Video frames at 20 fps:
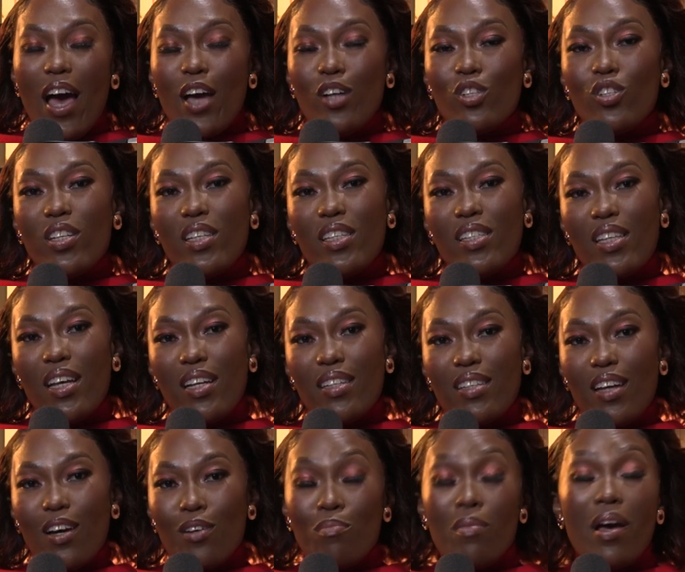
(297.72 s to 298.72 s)
I actually sat
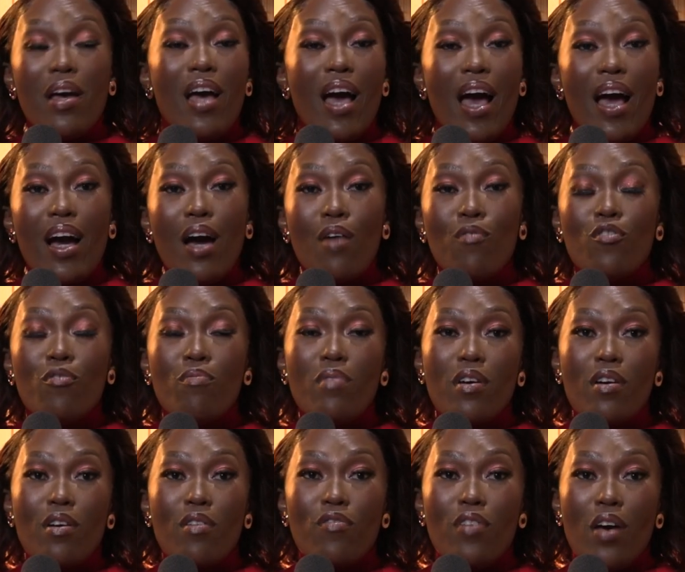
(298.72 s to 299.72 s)
down. I come from
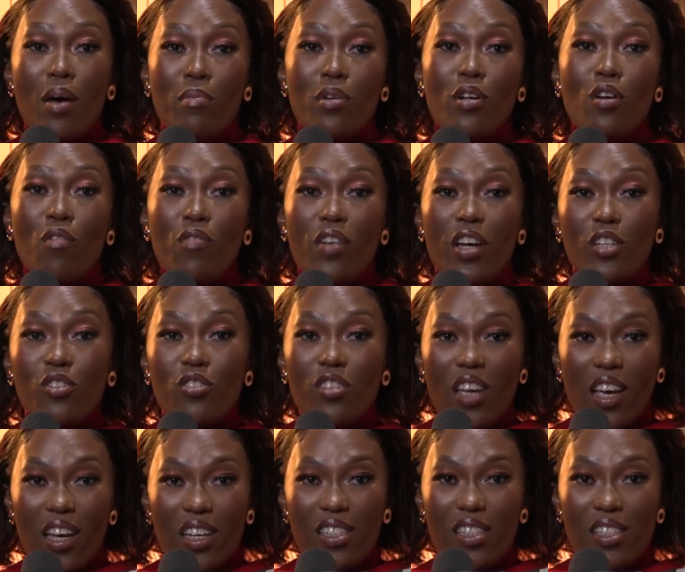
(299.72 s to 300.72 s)
a family of
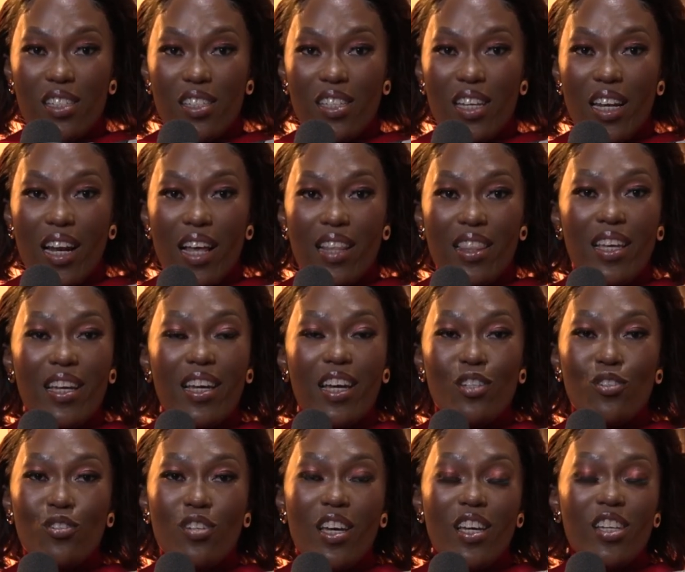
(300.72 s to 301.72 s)
educators, and I think
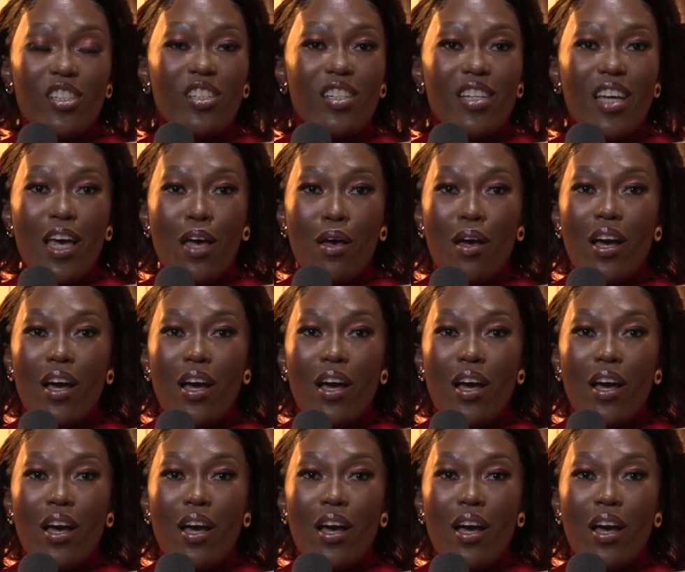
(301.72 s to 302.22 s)
education